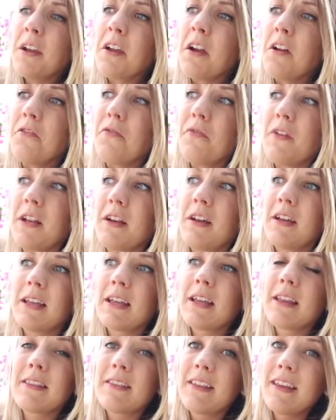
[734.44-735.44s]
I kind of think
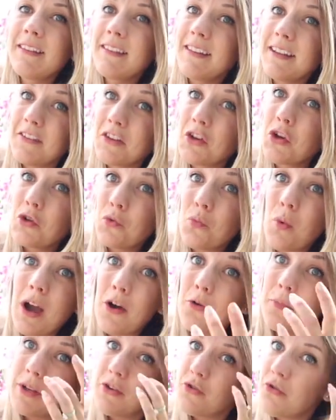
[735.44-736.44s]
like these things could
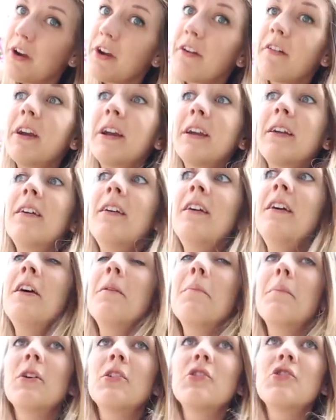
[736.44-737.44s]
well be triggering,
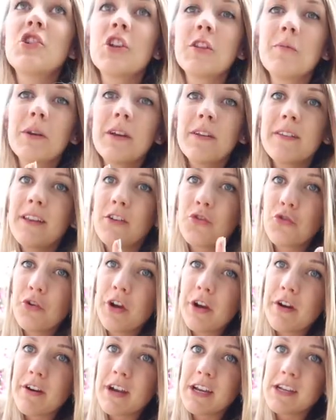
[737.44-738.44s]
but just because they're
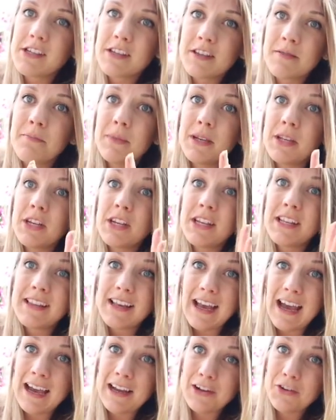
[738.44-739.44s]
triggering doesn't mean you need
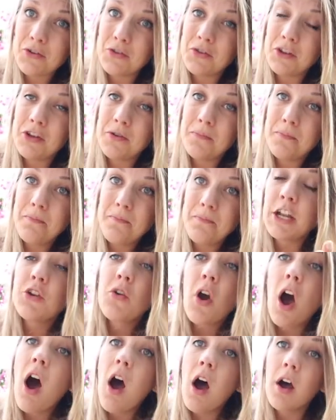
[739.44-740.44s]
to act on them. And you
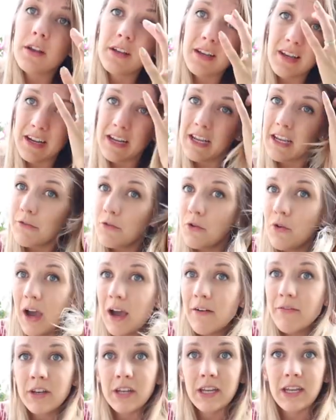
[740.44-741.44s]
can't. Like, if you
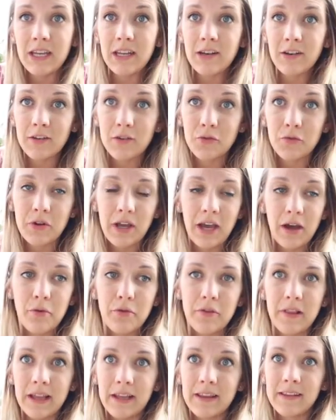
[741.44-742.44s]
have an eating disorder
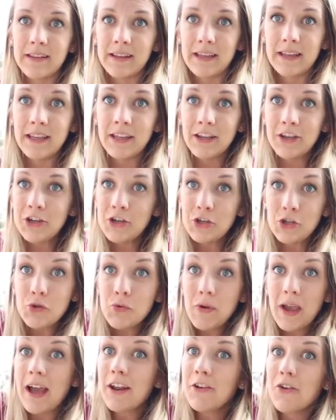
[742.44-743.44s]
health legacy, you
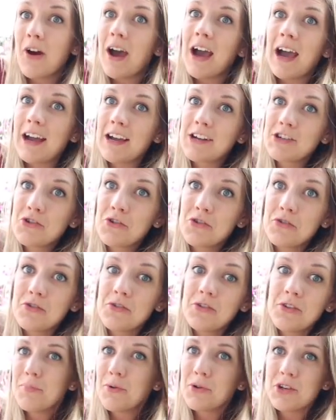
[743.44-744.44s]
cannot act
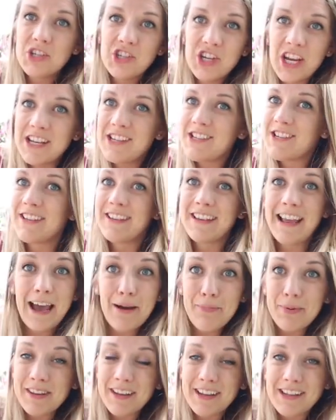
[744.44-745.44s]
on body changes,
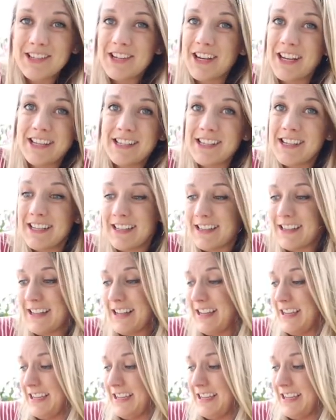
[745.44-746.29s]
appetite changes,